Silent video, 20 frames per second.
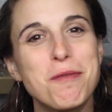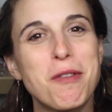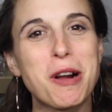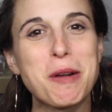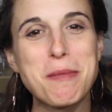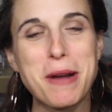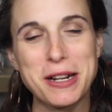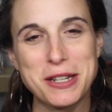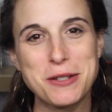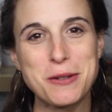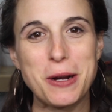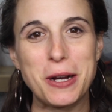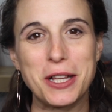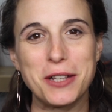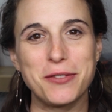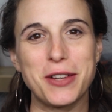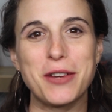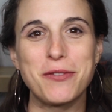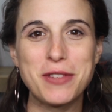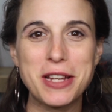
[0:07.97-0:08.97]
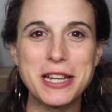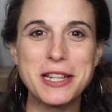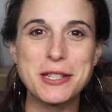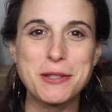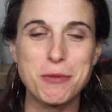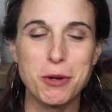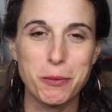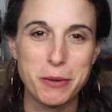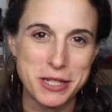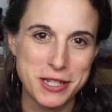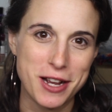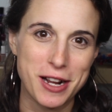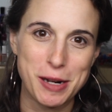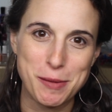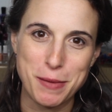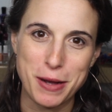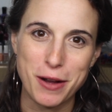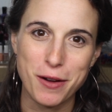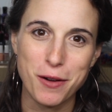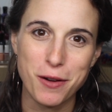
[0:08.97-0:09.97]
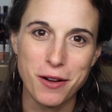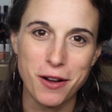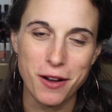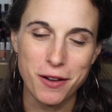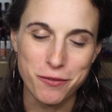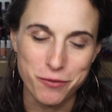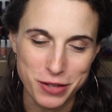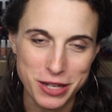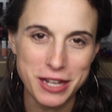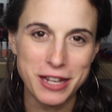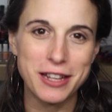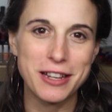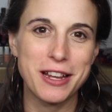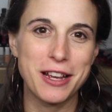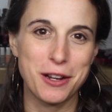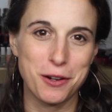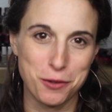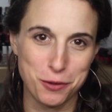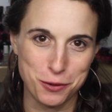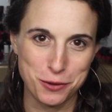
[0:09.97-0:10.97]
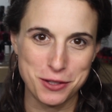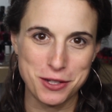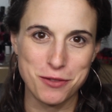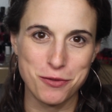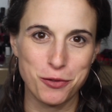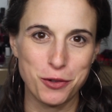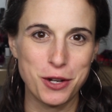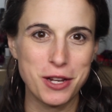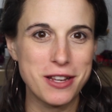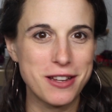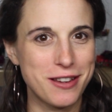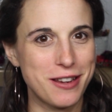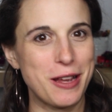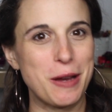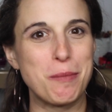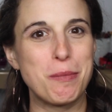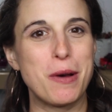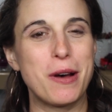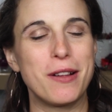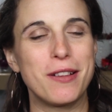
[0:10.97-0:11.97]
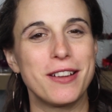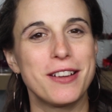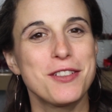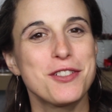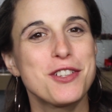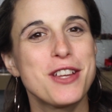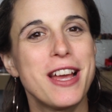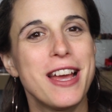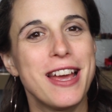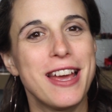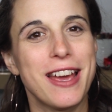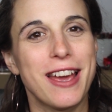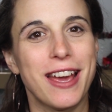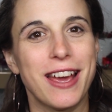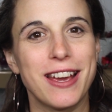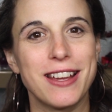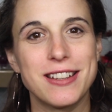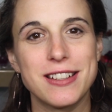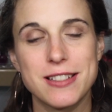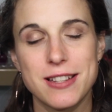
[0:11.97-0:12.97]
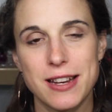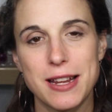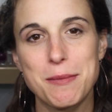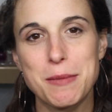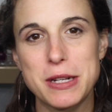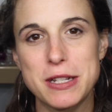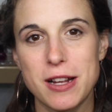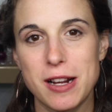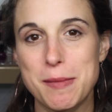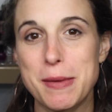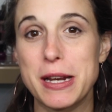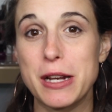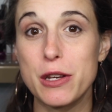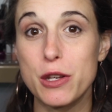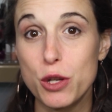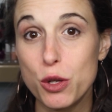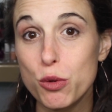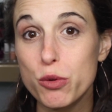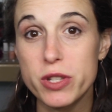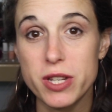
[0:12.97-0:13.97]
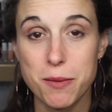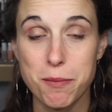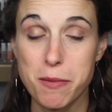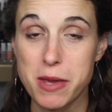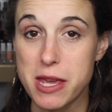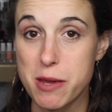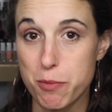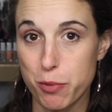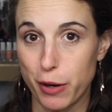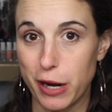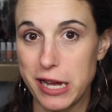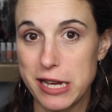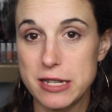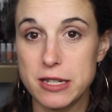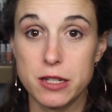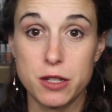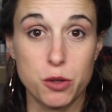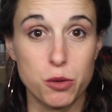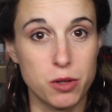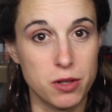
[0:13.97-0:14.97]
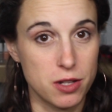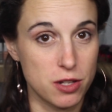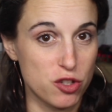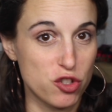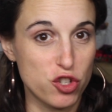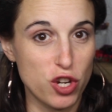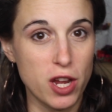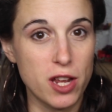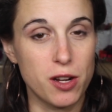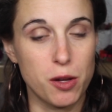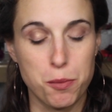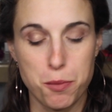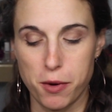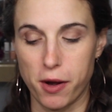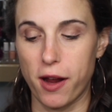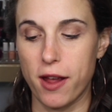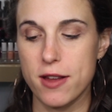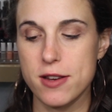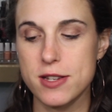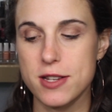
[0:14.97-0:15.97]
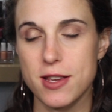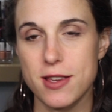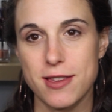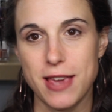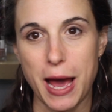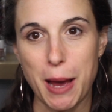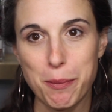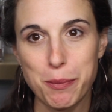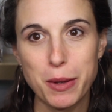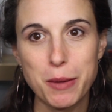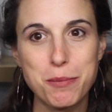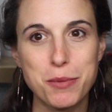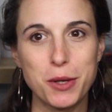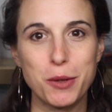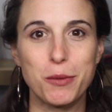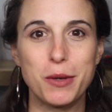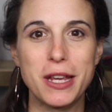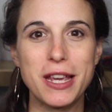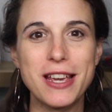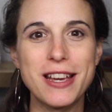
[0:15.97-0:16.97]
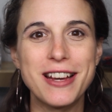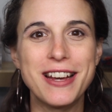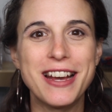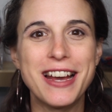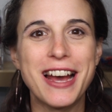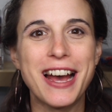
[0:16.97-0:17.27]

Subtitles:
and welcome back to All About Nails, where we talk about vegan and cruelty-free nail polish. And today I'm going to talk about a new to me brand, a new to this channel brand, Yapa Beauty.